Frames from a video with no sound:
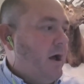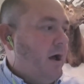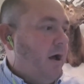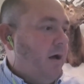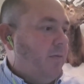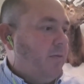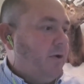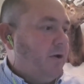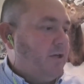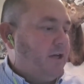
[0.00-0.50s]

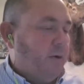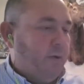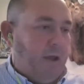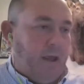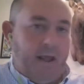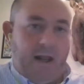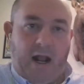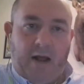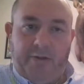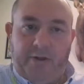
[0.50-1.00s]
until we
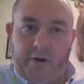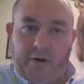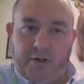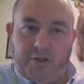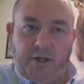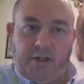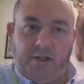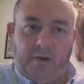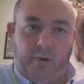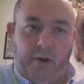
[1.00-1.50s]
can get out there
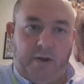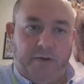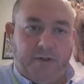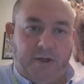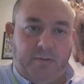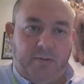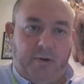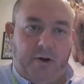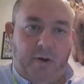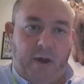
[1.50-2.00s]
and shut the
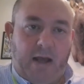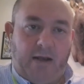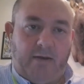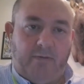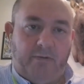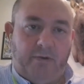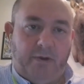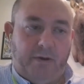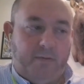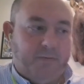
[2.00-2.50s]
wells in
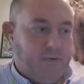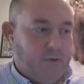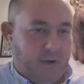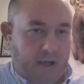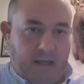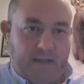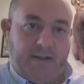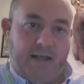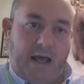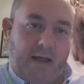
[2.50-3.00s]
proactively. So
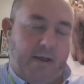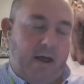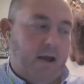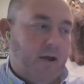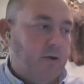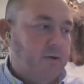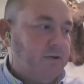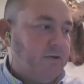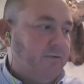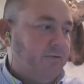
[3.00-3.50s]
yes, that
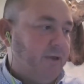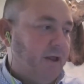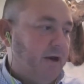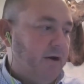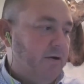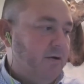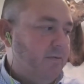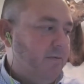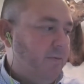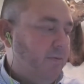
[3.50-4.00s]
goes to
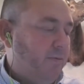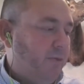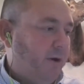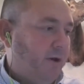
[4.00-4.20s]
flare.